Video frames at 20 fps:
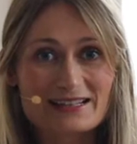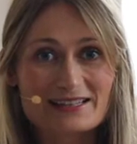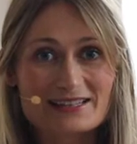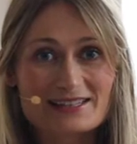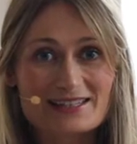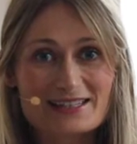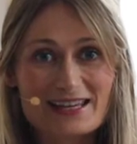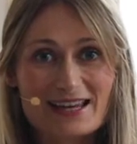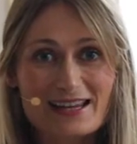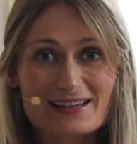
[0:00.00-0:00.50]

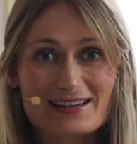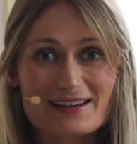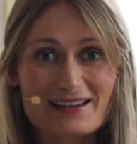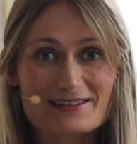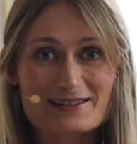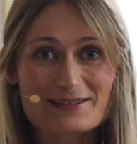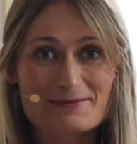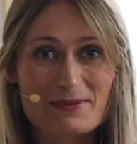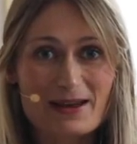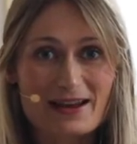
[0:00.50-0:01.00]
It's seen
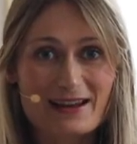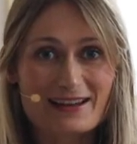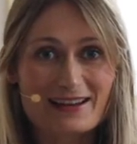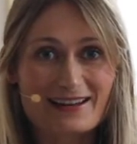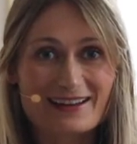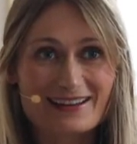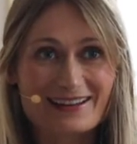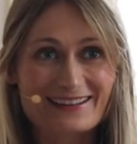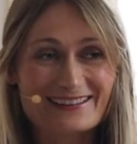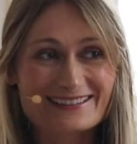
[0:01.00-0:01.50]
as
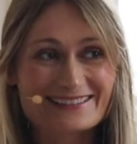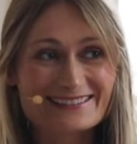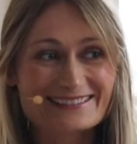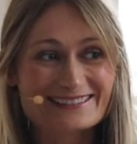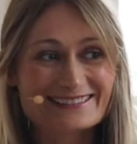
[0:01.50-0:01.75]
being